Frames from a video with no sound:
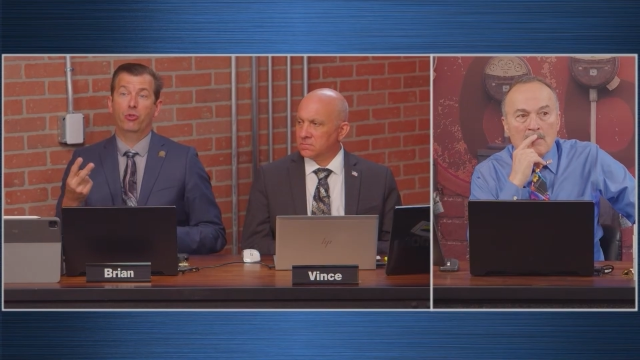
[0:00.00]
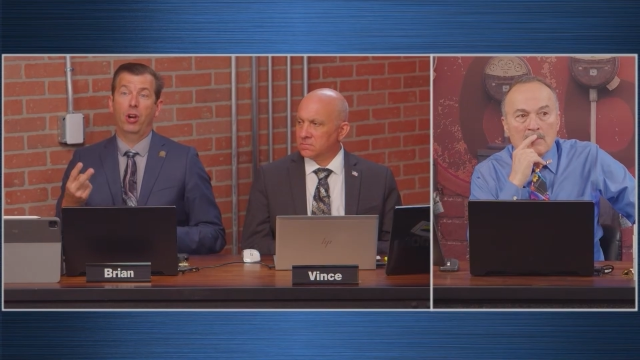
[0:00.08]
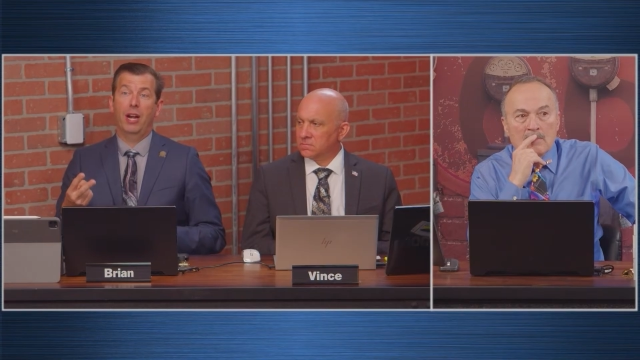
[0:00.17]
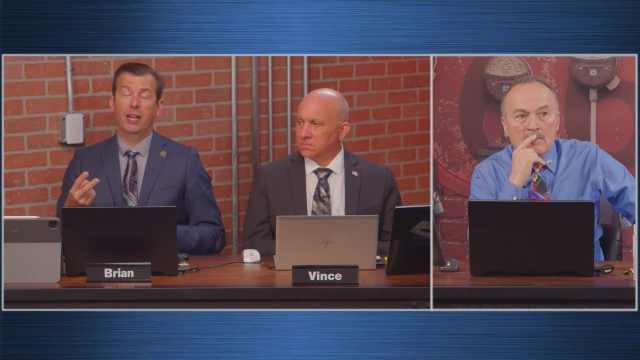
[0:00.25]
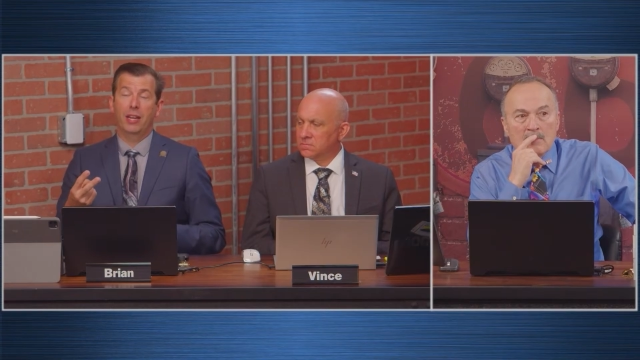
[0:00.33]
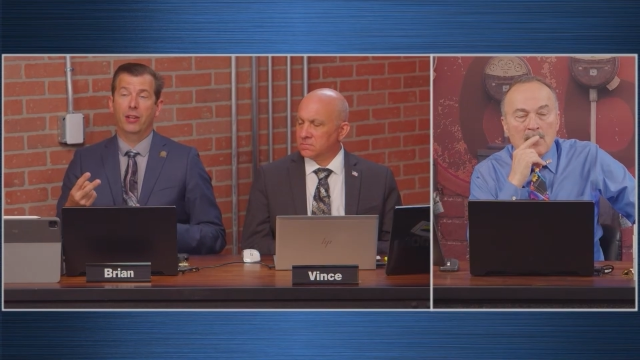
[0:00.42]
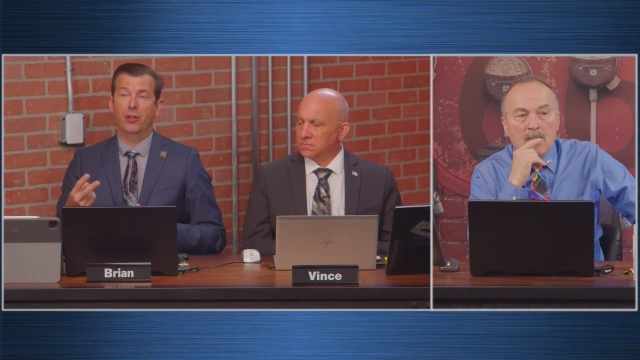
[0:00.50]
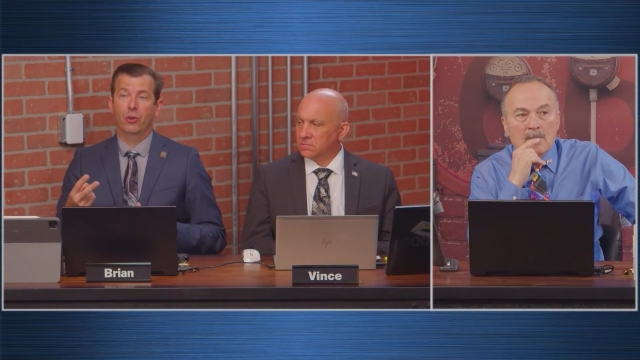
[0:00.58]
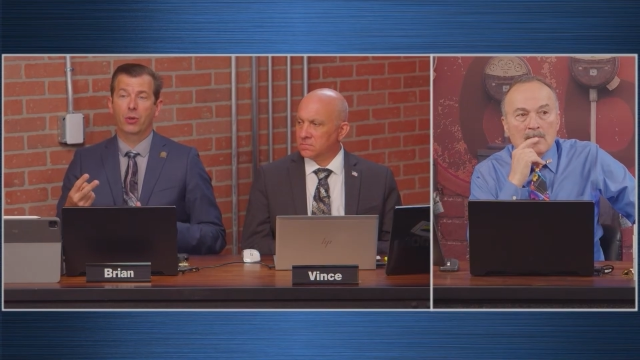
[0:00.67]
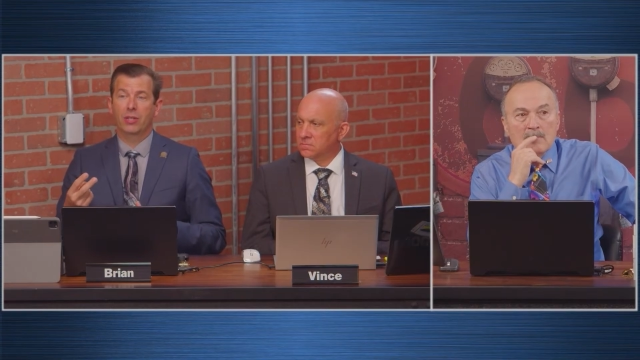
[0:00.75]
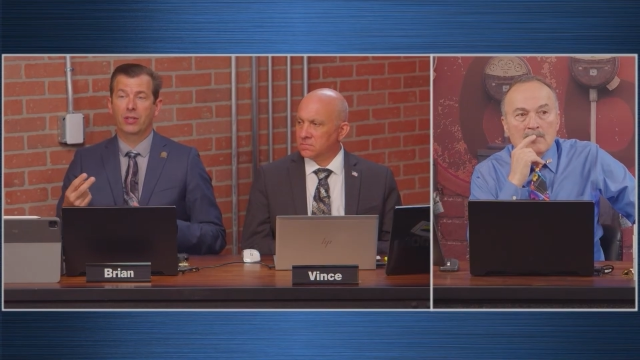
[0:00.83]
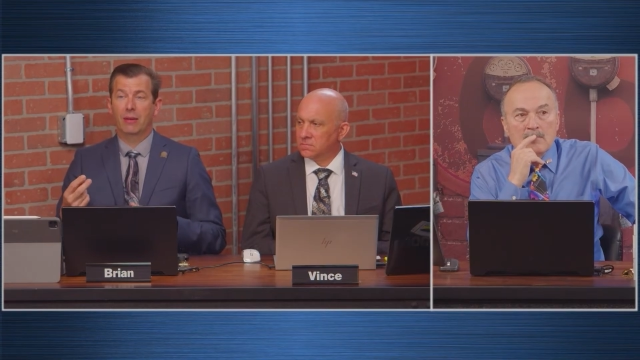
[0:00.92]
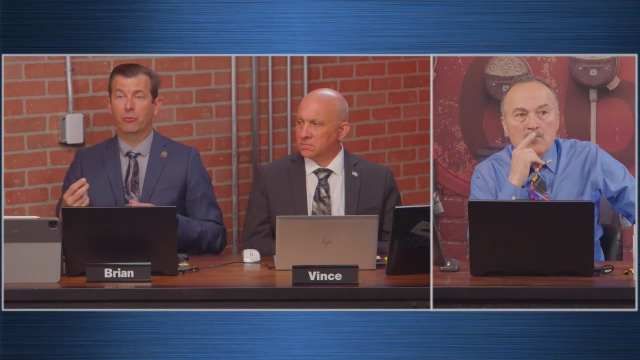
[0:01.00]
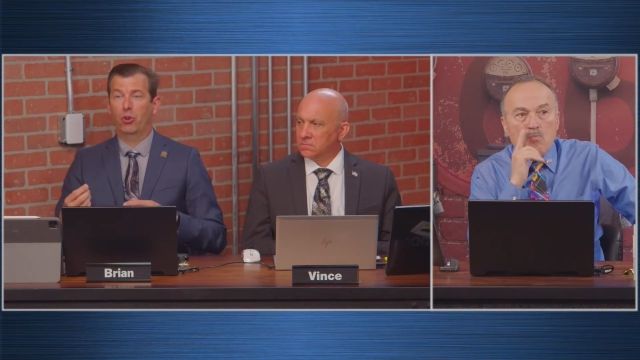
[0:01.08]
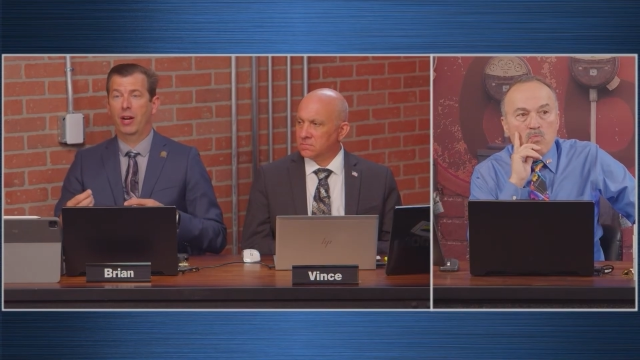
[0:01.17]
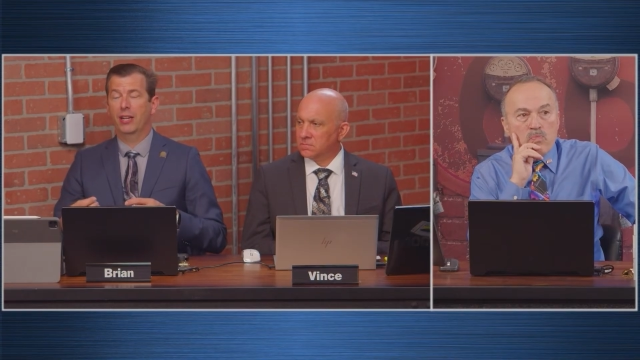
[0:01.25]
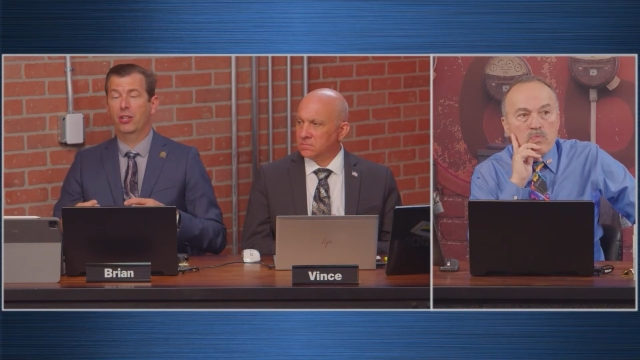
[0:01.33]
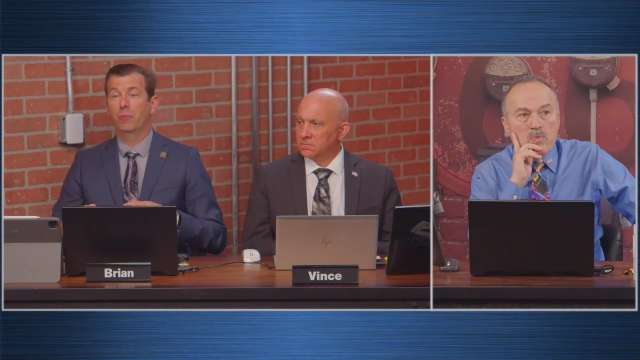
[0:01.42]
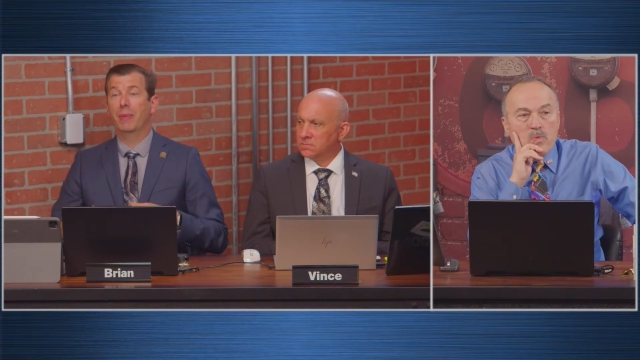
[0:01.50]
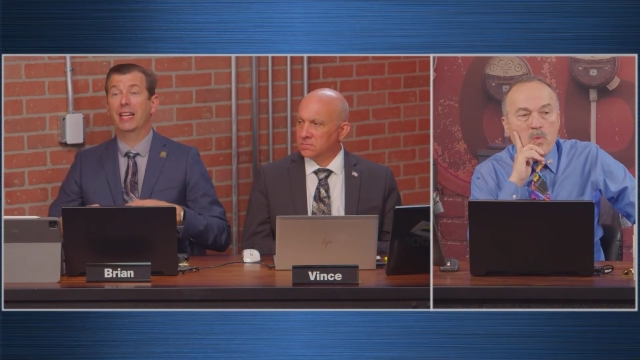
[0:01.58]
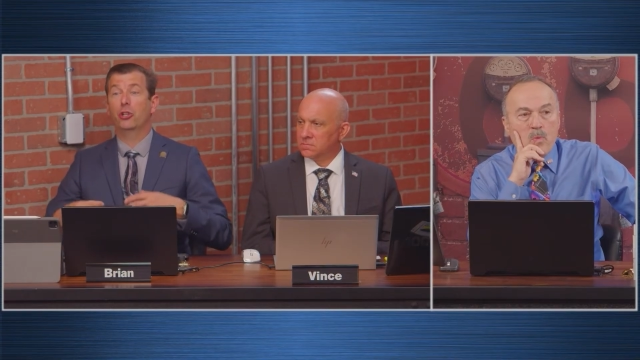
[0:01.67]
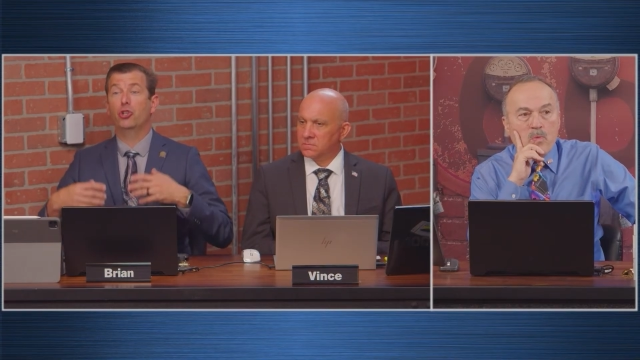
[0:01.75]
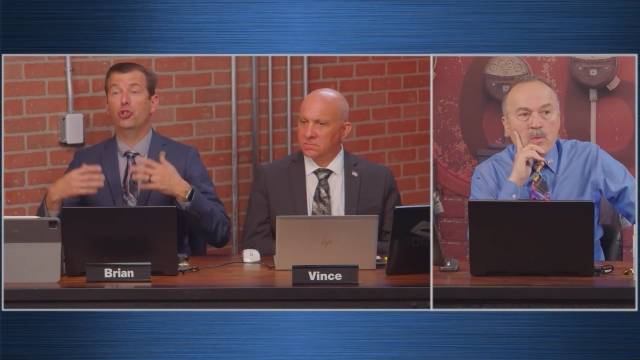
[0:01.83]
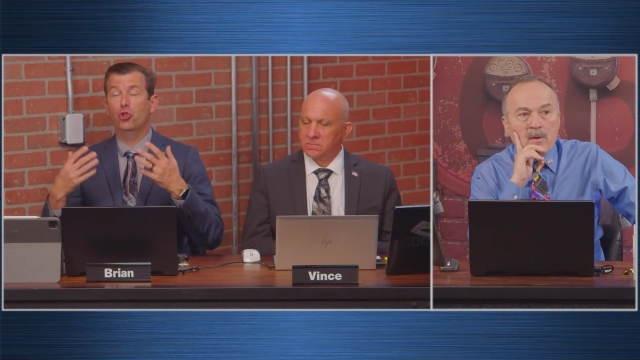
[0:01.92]
Speaker 1: I'm trying to do is I'm trying to
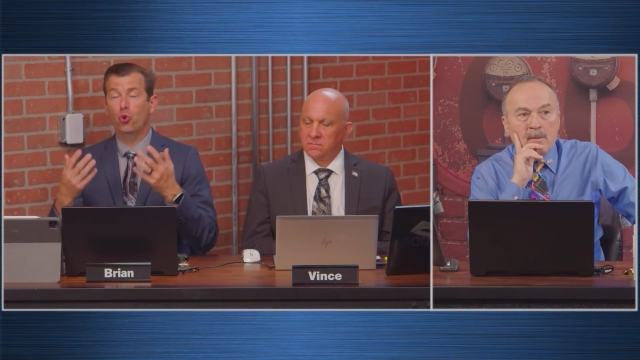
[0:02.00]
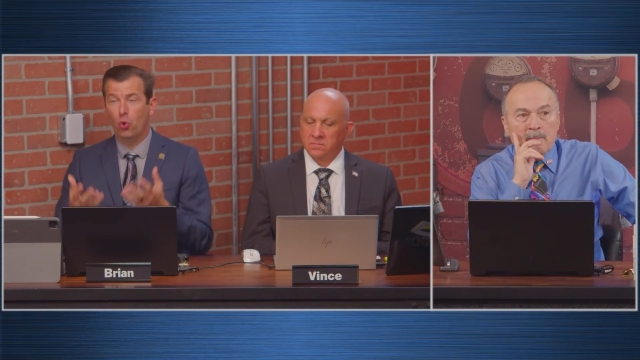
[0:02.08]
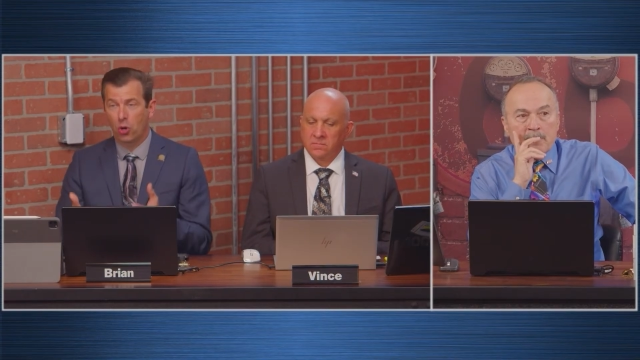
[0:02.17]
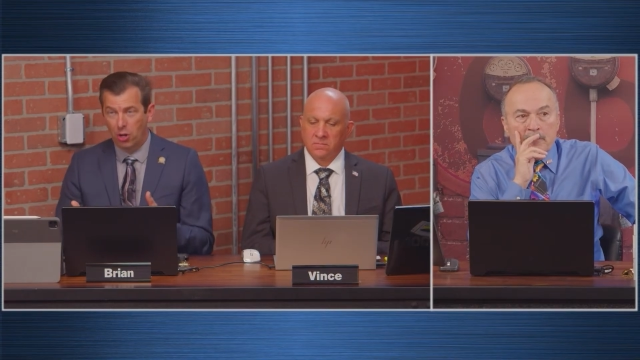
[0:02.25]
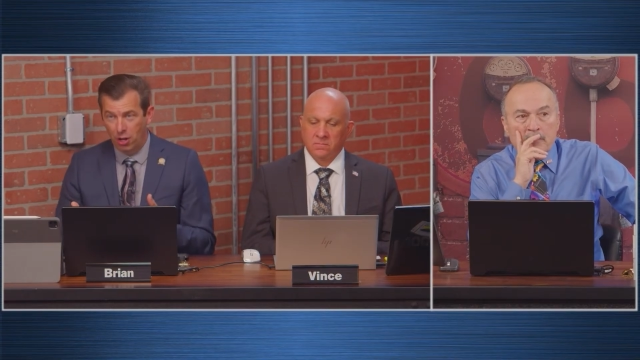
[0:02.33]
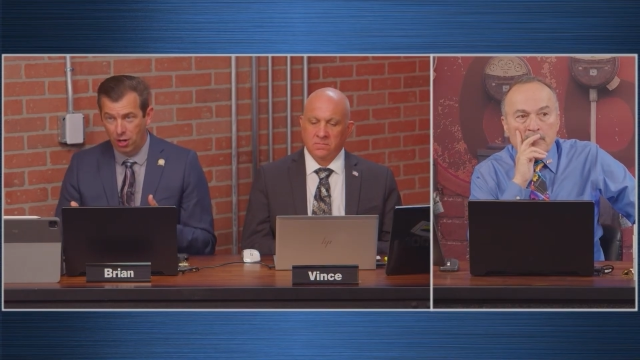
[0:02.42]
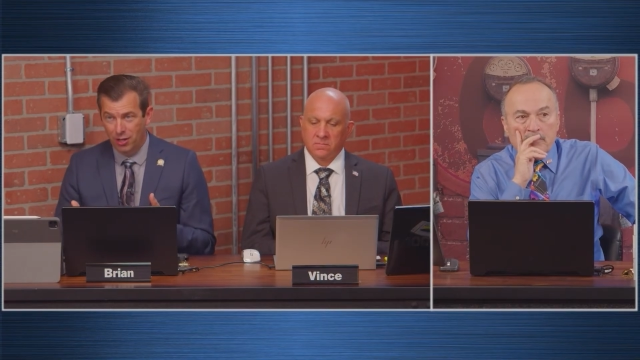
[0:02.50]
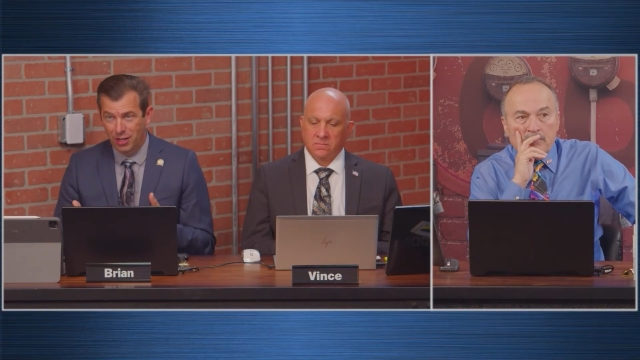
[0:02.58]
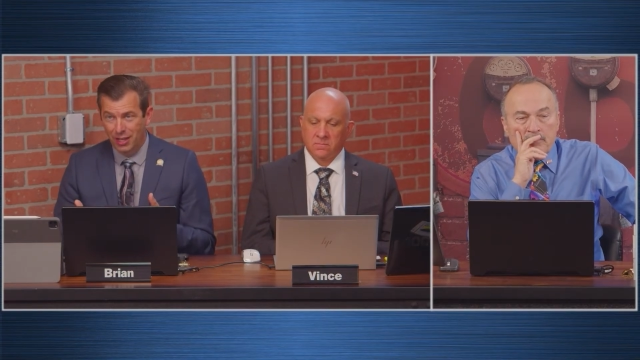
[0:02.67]
make sure